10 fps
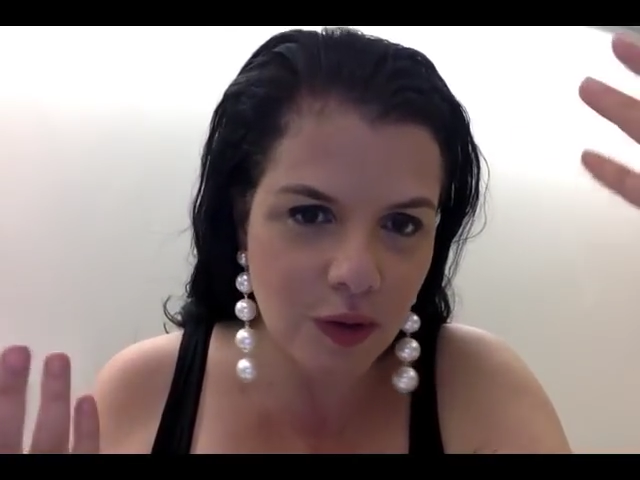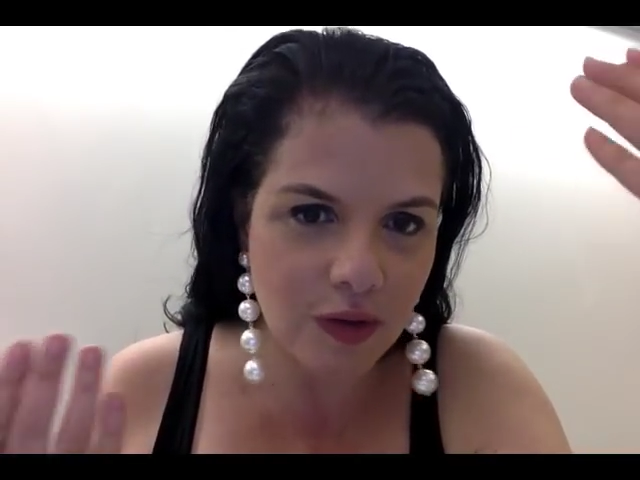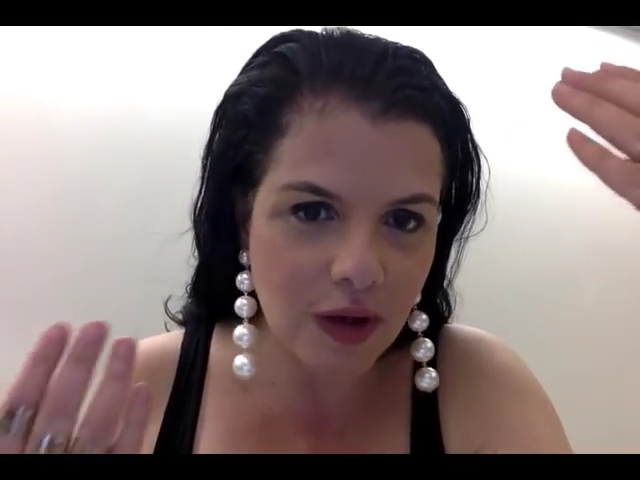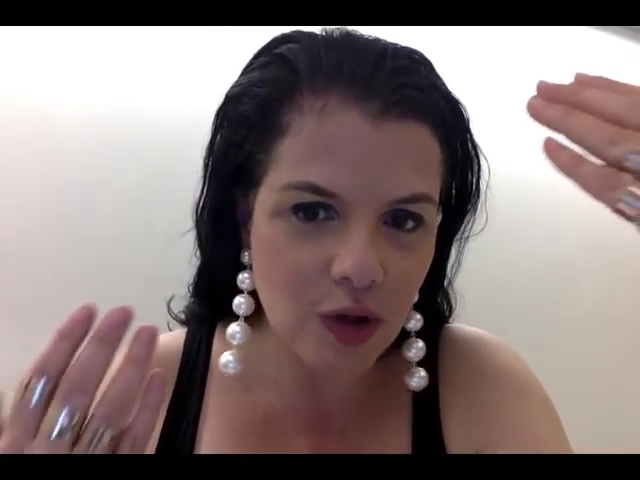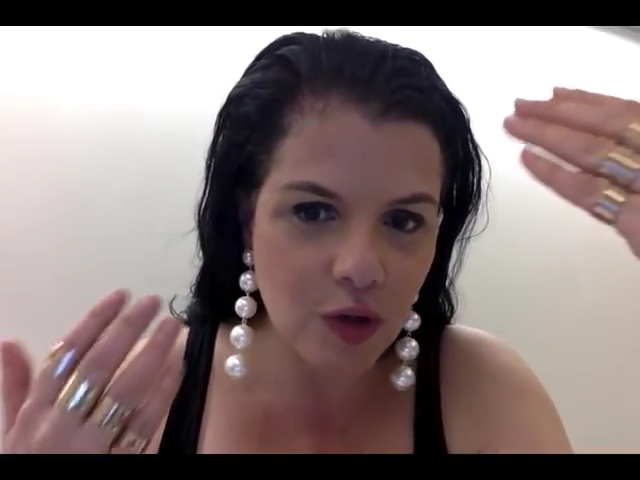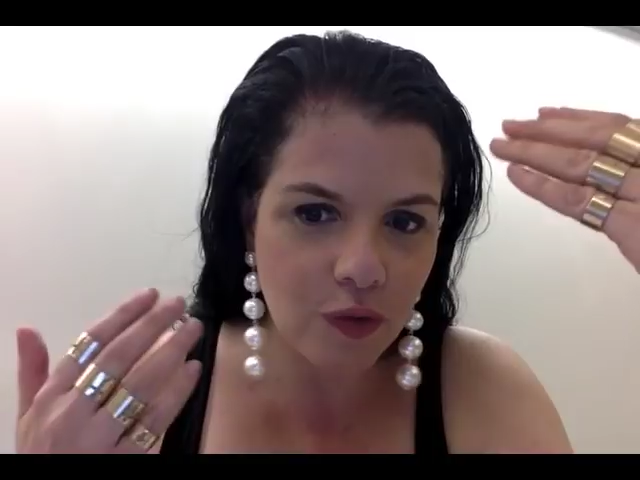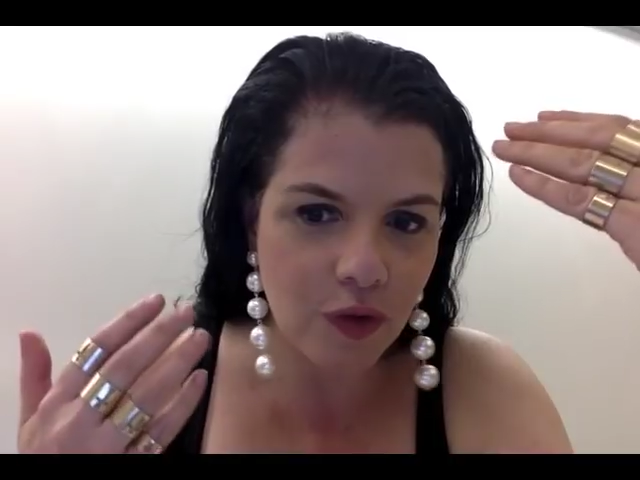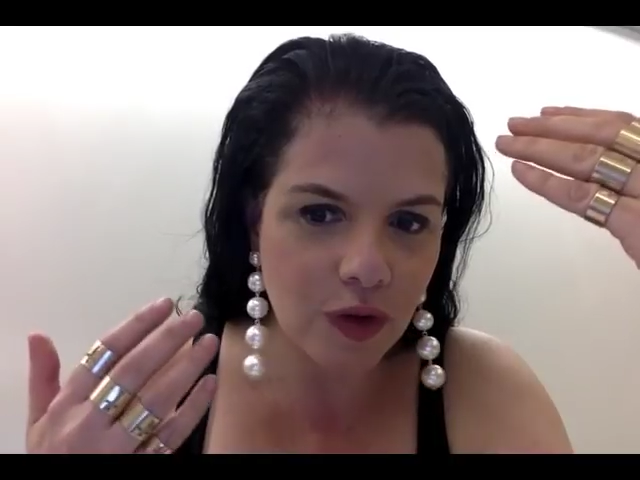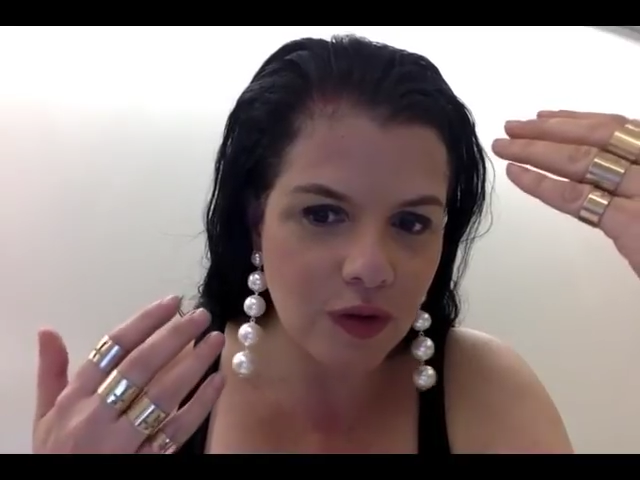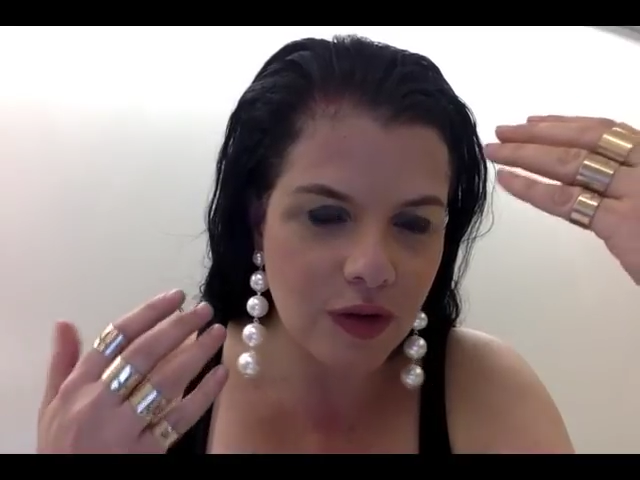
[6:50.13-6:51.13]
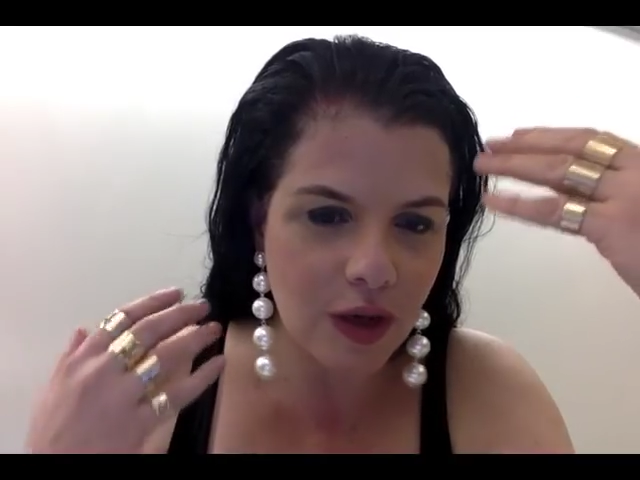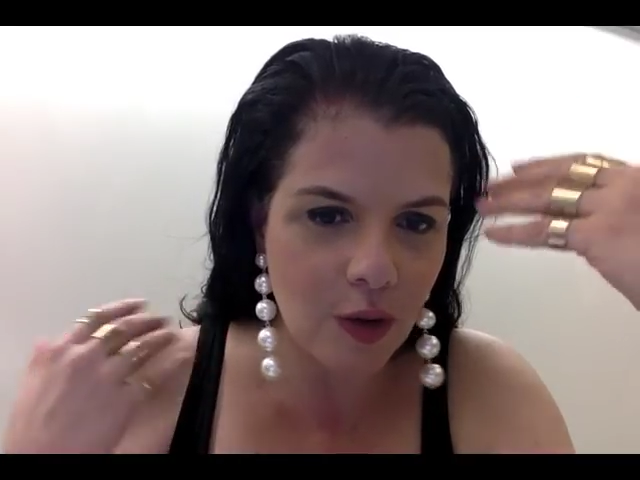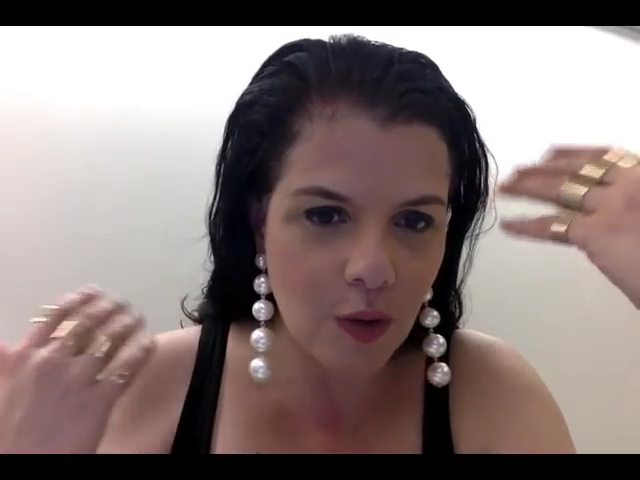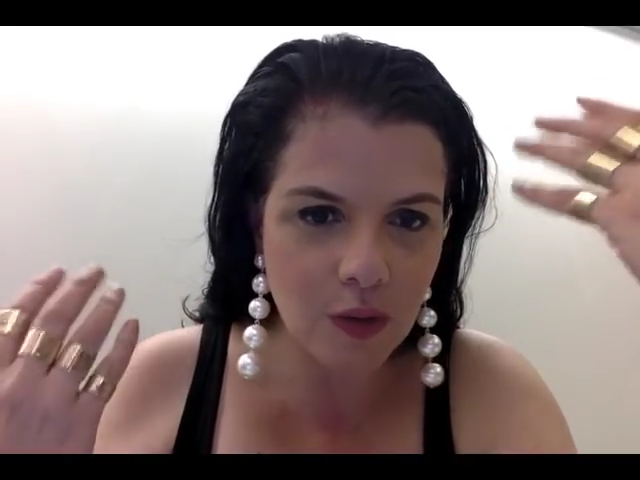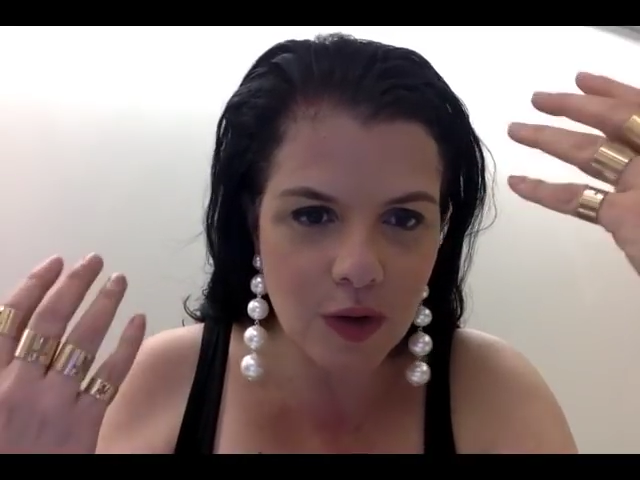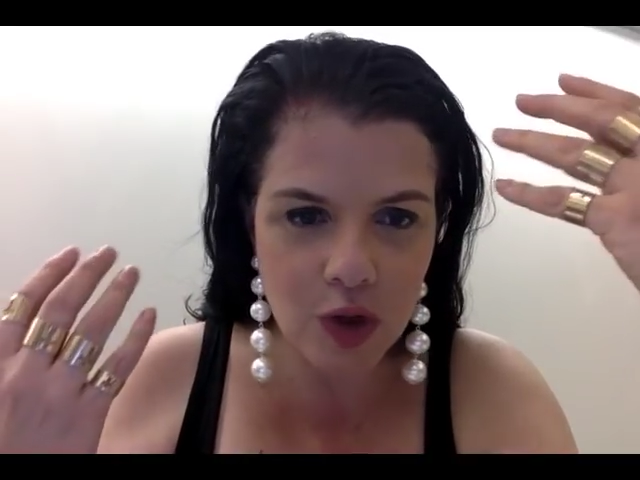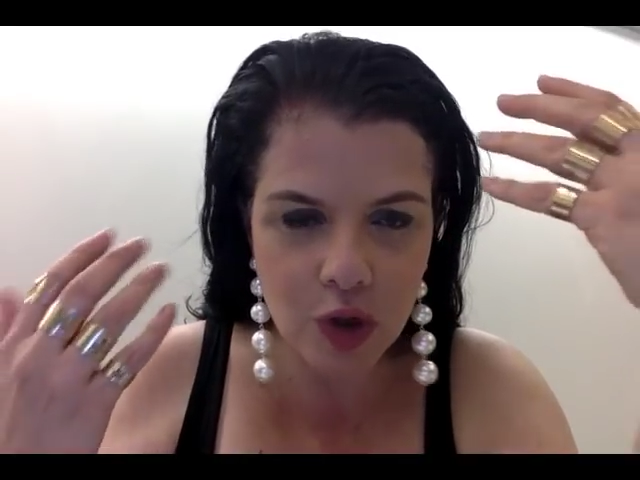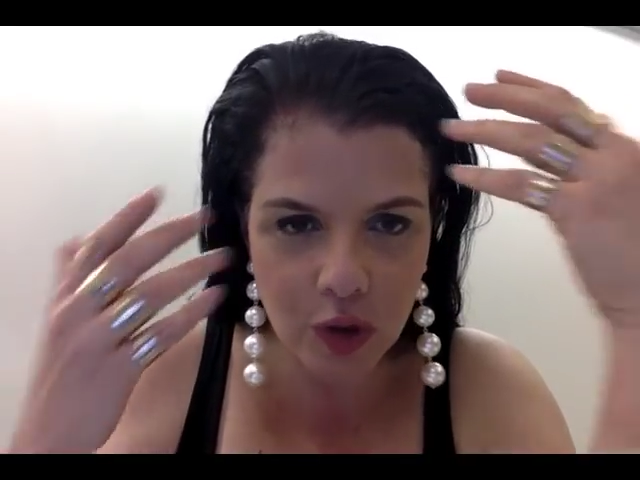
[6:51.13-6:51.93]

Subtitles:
it's like she feels that not only she